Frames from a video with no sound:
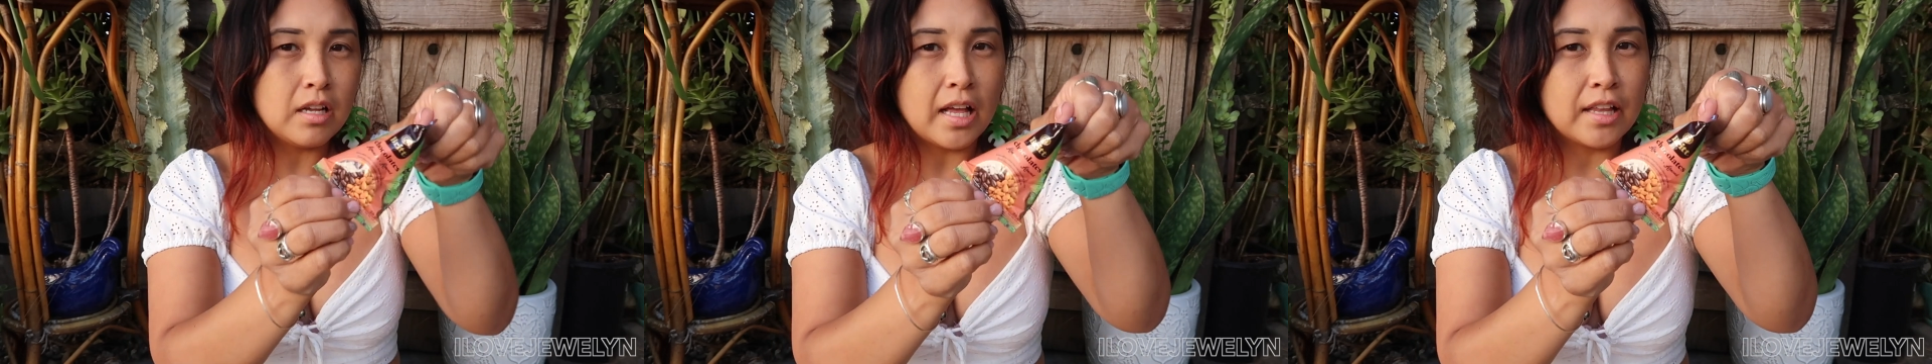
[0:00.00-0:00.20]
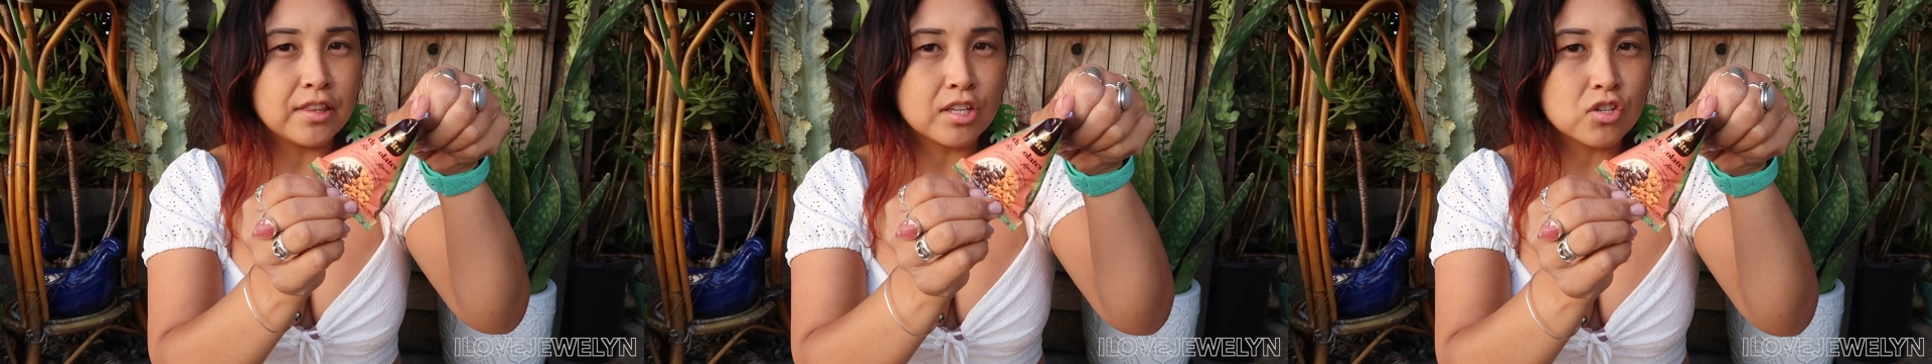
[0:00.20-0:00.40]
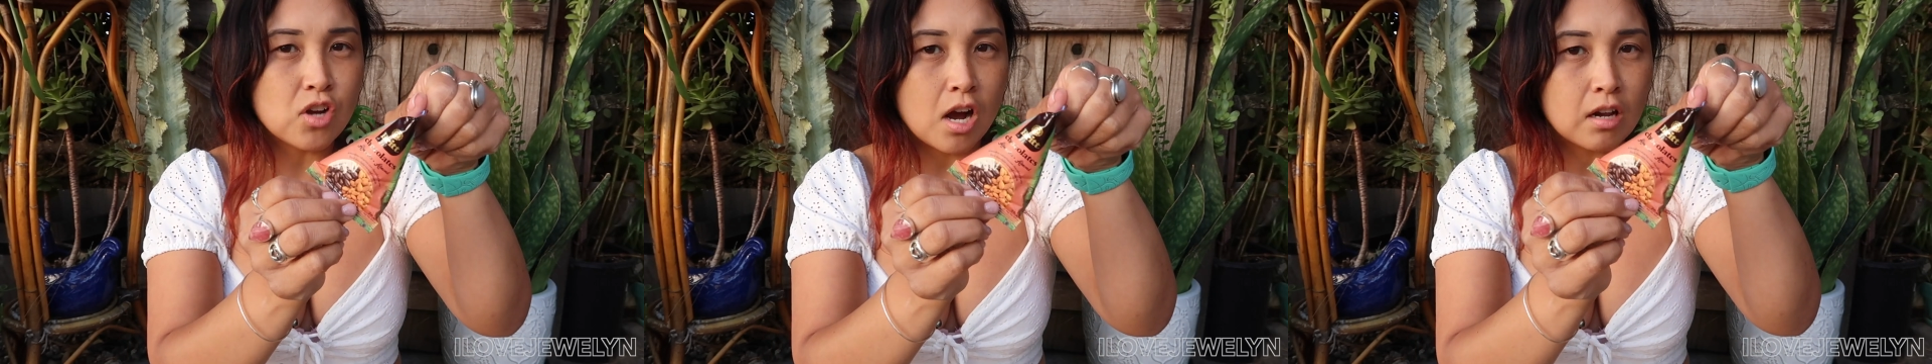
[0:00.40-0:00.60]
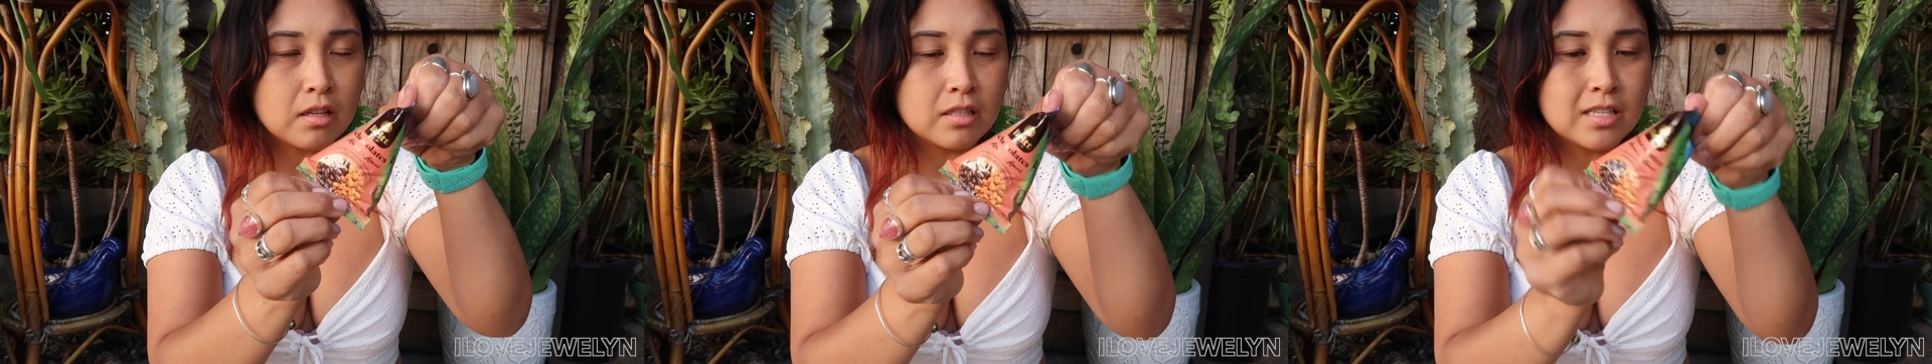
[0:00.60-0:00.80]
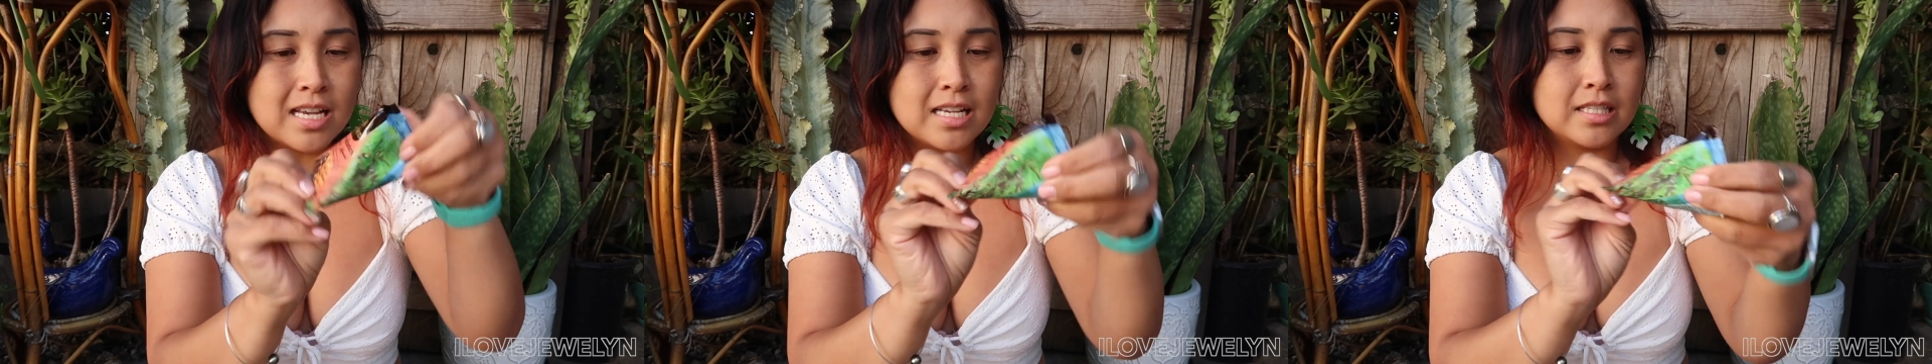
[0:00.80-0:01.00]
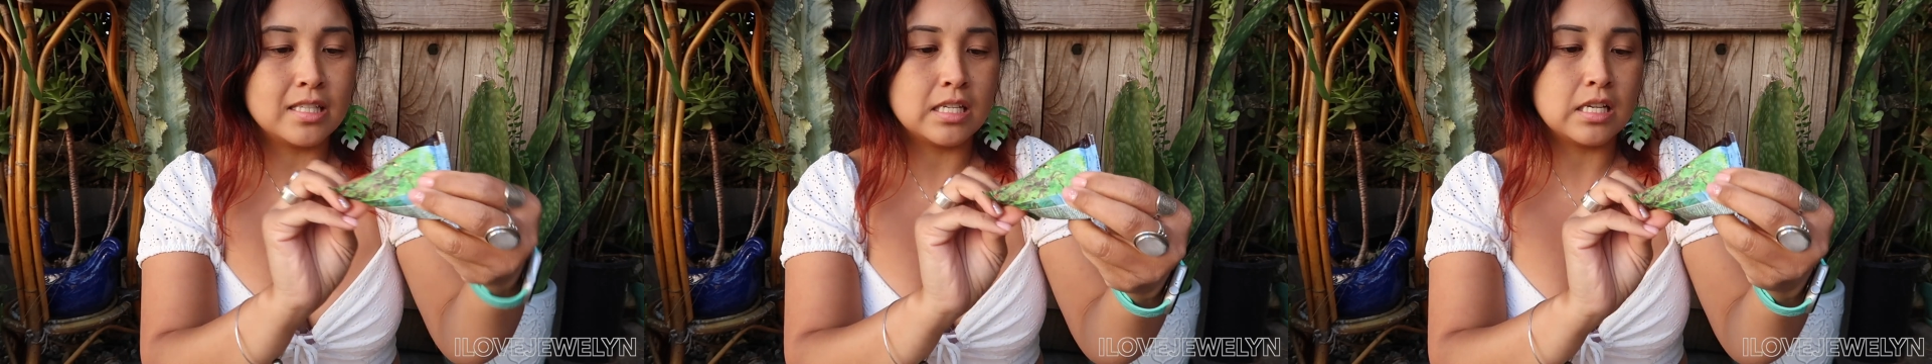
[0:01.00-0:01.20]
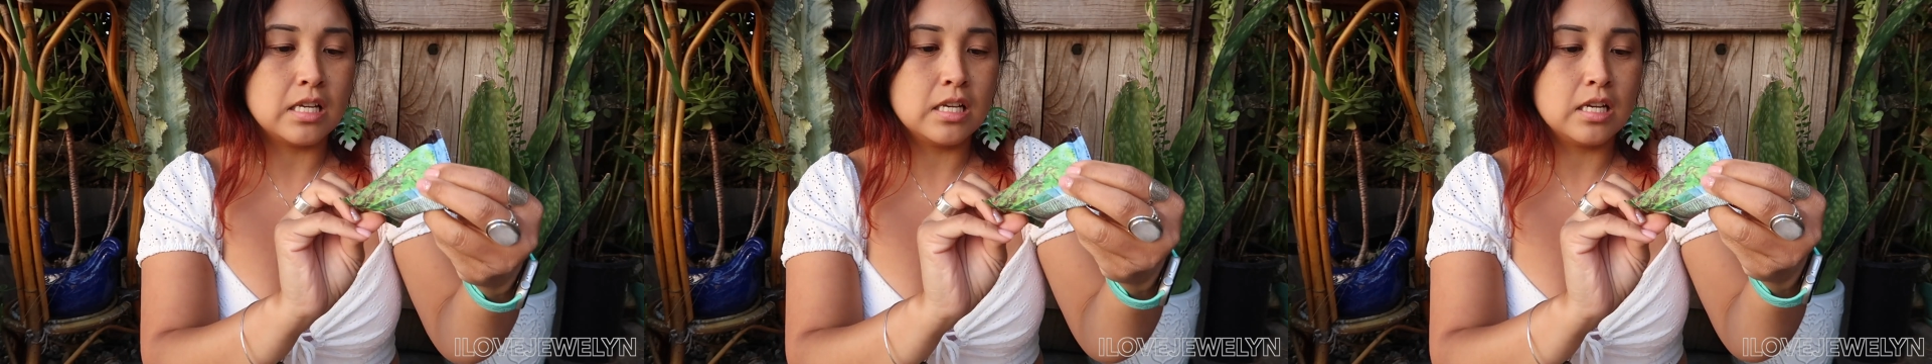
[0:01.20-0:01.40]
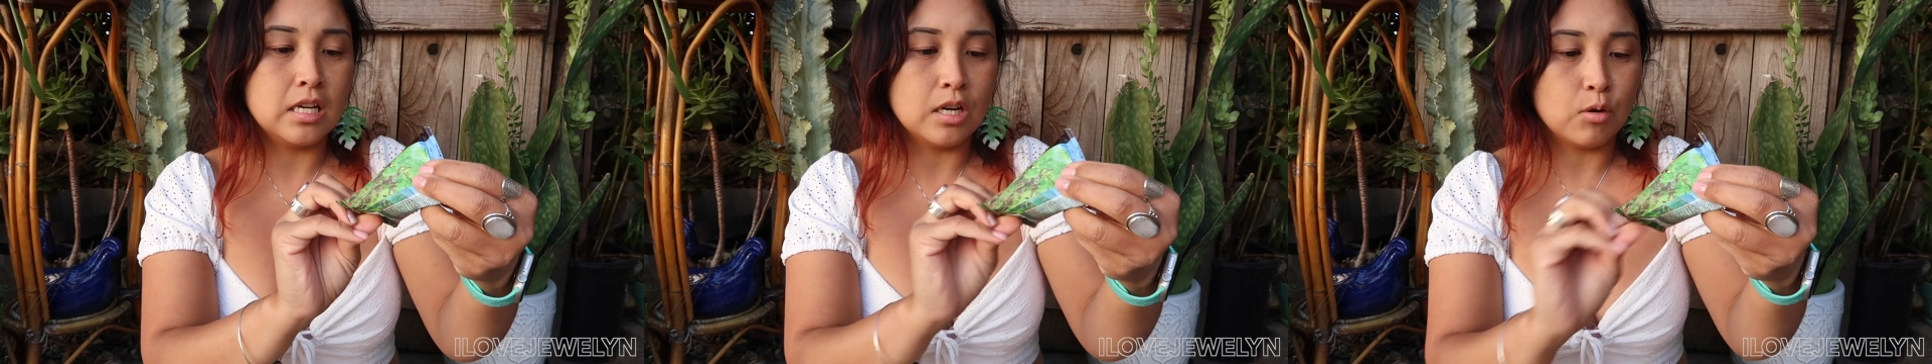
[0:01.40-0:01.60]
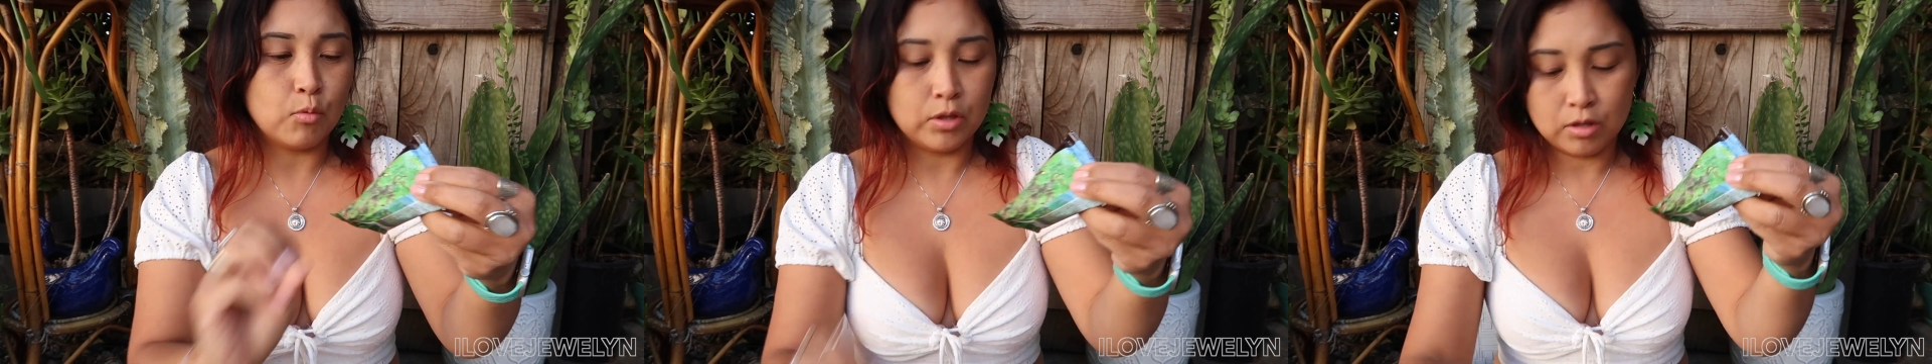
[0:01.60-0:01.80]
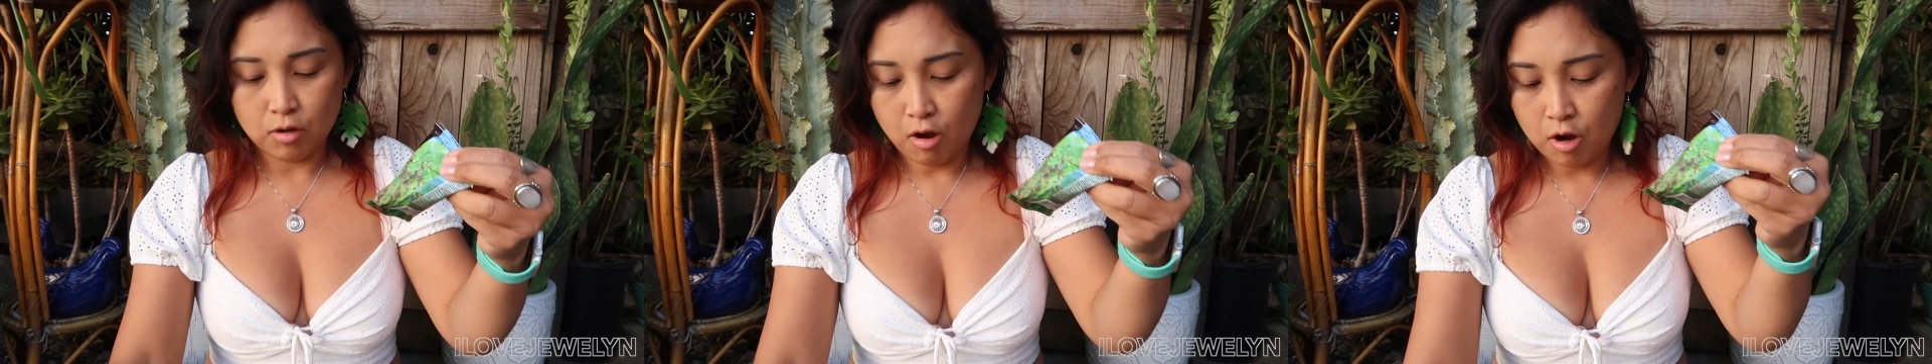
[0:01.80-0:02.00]
end the chocolate tasting here
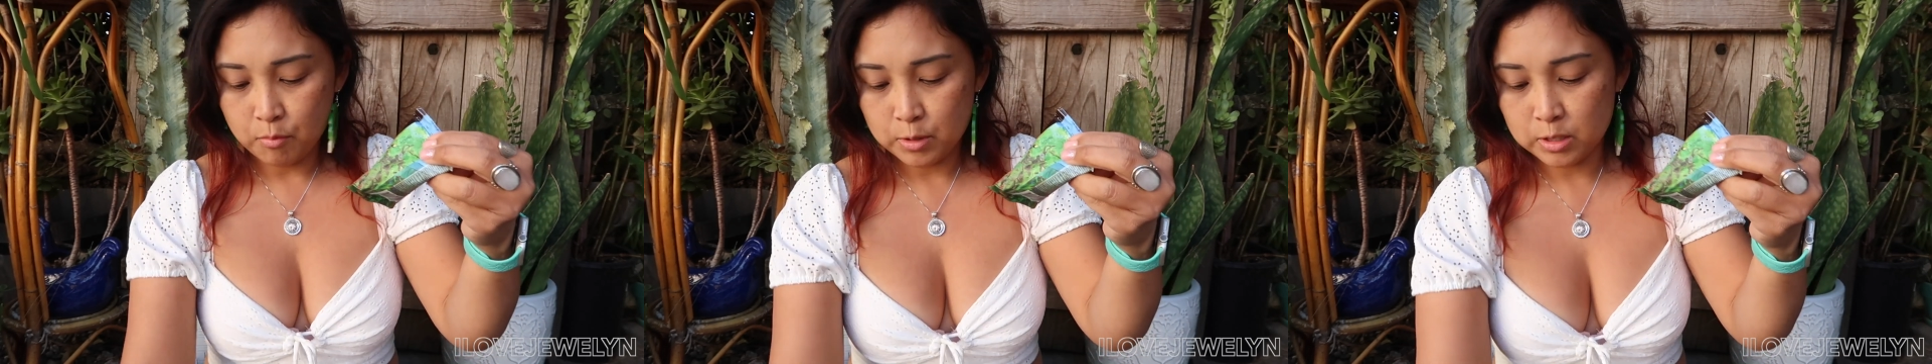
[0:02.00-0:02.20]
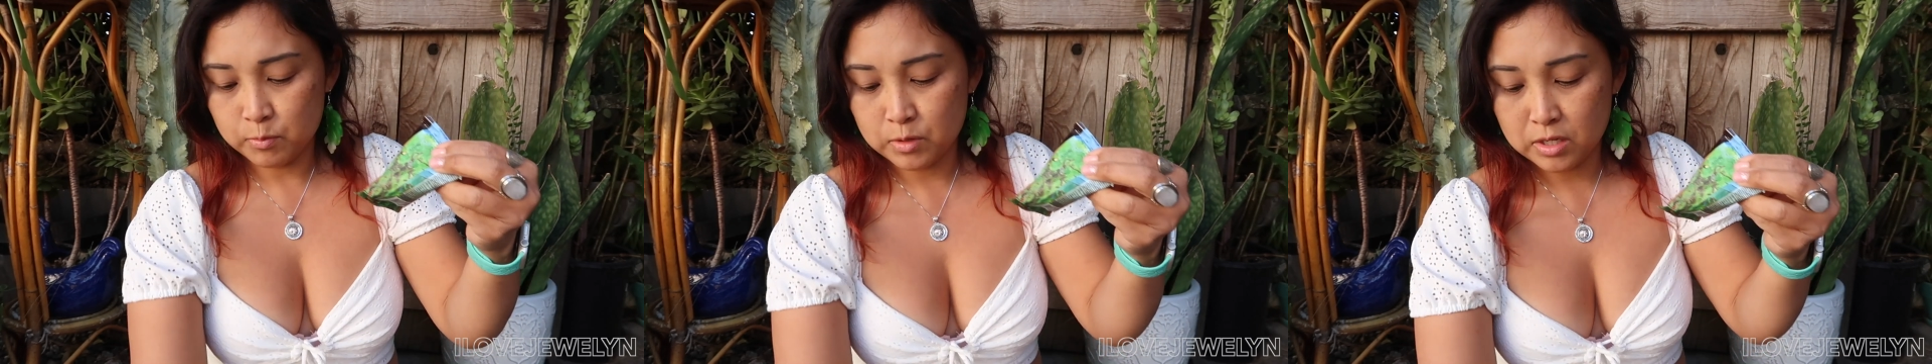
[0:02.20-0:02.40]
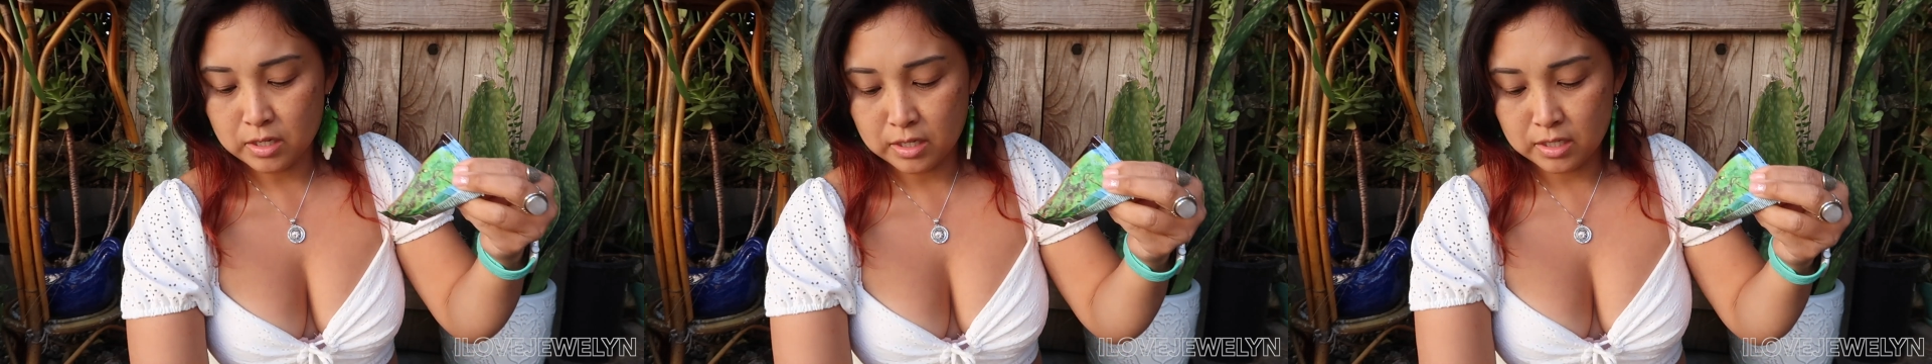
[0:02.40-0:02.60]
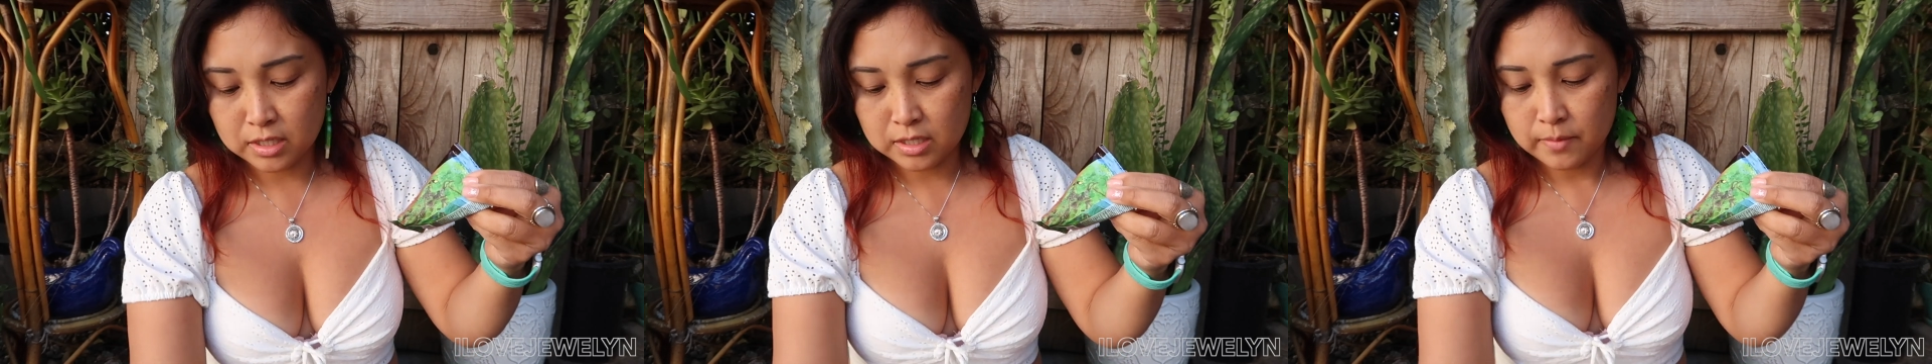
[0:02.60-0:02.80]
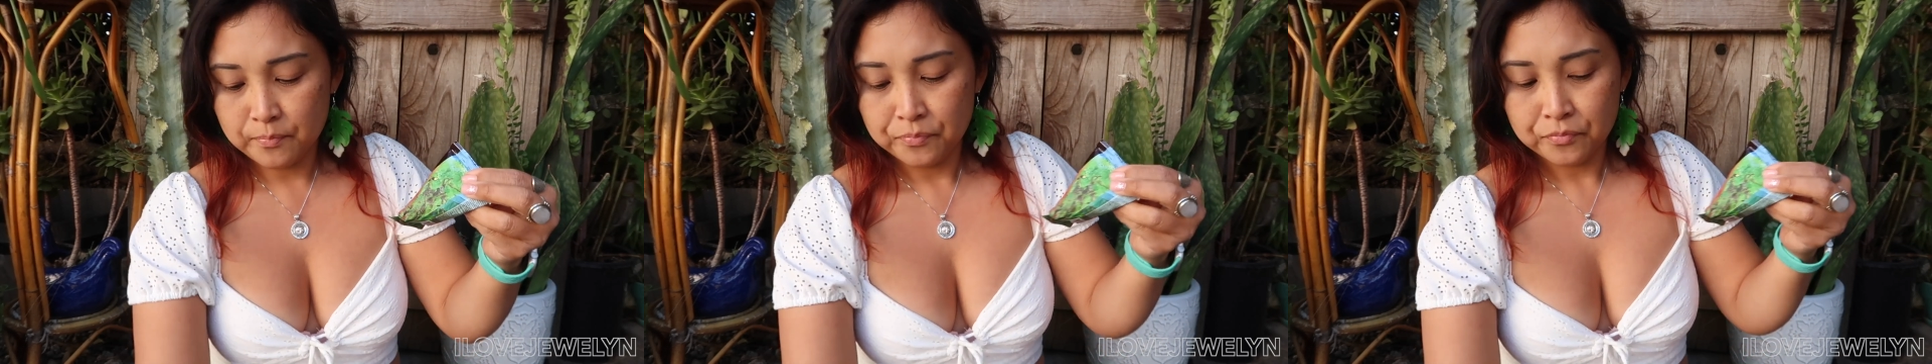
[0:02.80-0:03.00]
with the almonds because